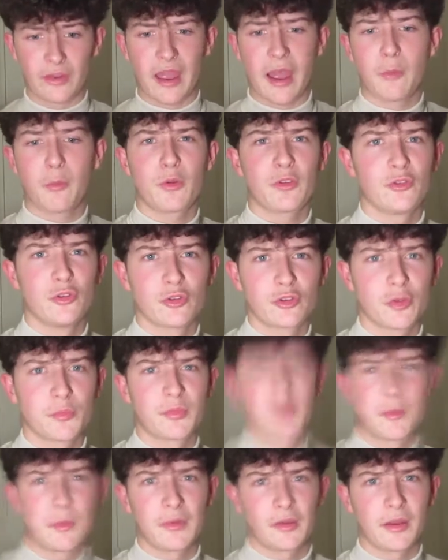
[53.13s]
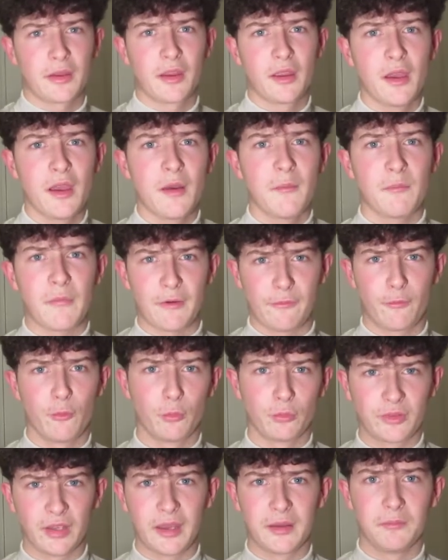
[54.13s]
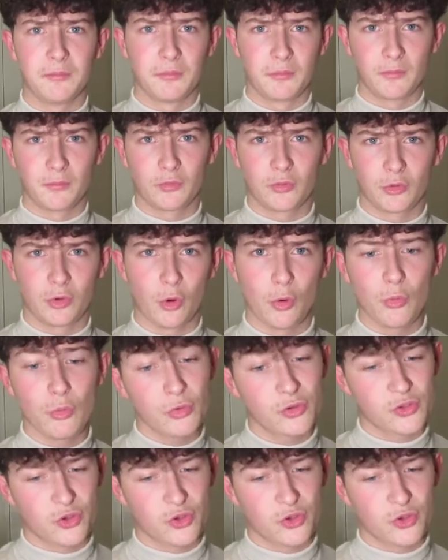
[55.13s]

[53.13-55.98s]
Like, I want YouTube to be like my full-time goal.